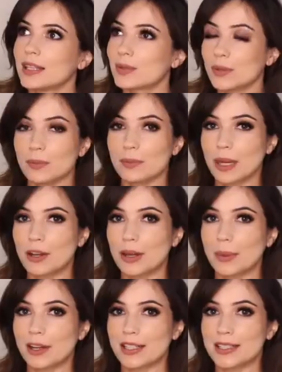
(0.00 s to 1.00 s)
That's what Mary
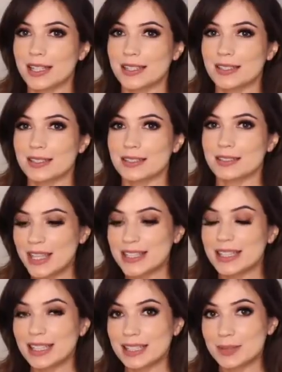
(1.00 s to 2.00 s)
Berry says.
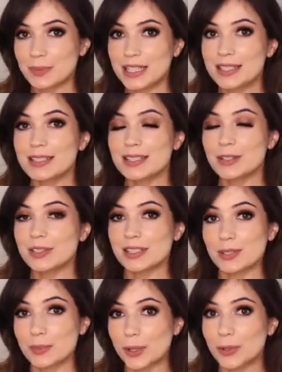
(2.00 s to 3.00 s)
Basically, this pizza stone is
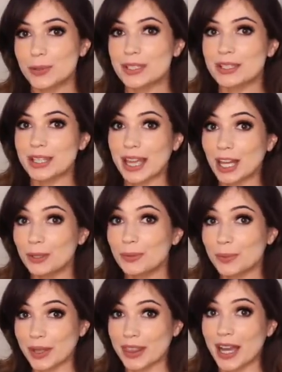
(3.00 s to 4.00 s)
supposed to
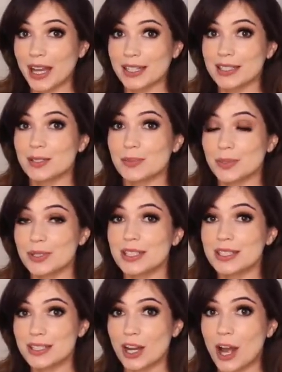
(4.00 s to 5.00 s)
help with that. It's supposed
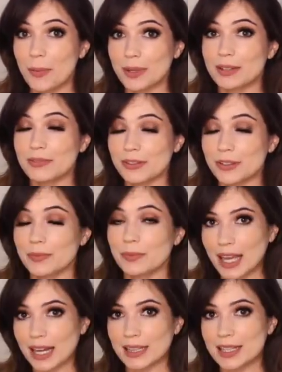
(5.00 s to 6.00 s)
to stop it from
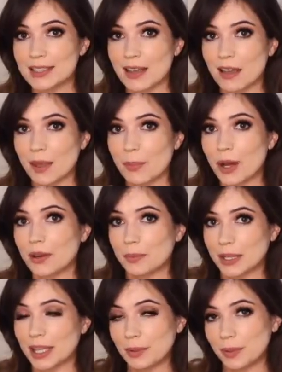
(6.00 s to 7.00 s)
getting that soggy
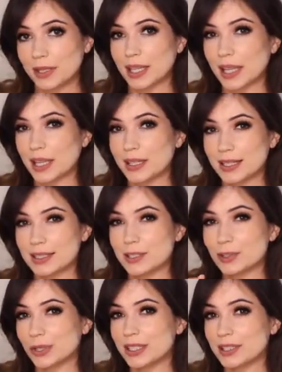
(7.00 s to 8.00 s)
bottom and keeping like a
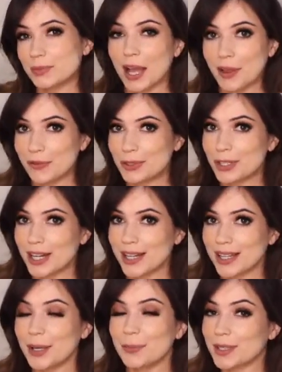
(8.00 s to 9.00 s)
nice crisp. I haven't tried
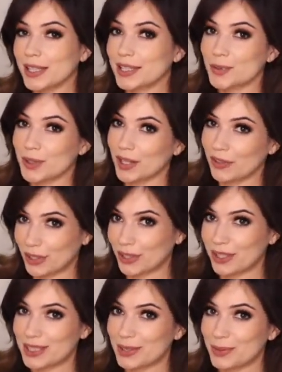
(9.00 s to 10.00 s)
it yet, but that's what I've
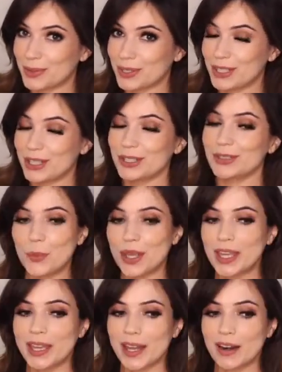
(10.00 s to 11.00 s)
heard it's supposed to do.
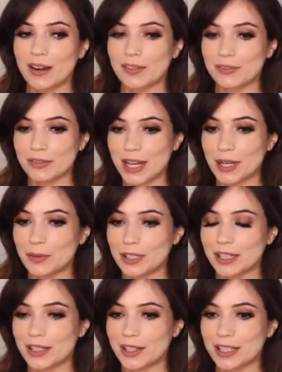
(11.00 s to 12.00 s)
We get our
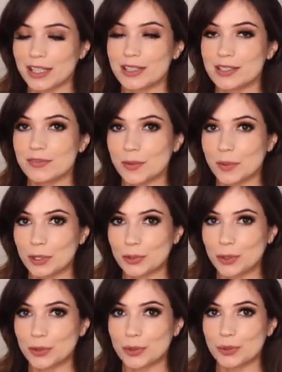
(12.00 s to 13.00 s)
flour and our yeast from our
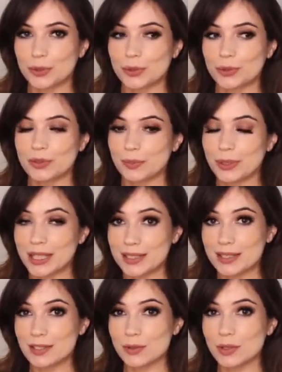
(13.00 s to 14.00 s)
local
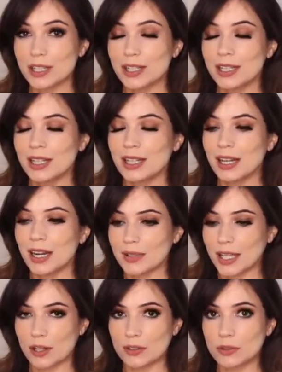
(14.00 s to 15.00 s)
pizza store,
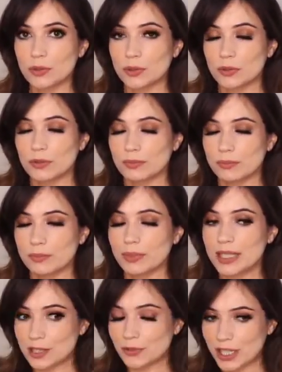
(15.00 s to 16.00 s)
like our local
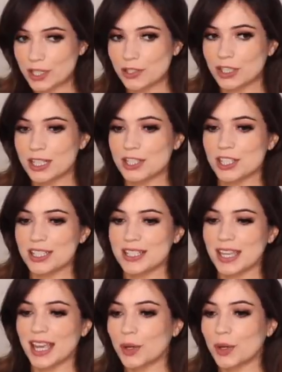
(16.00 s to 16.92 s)
pizza restaurant, I should say.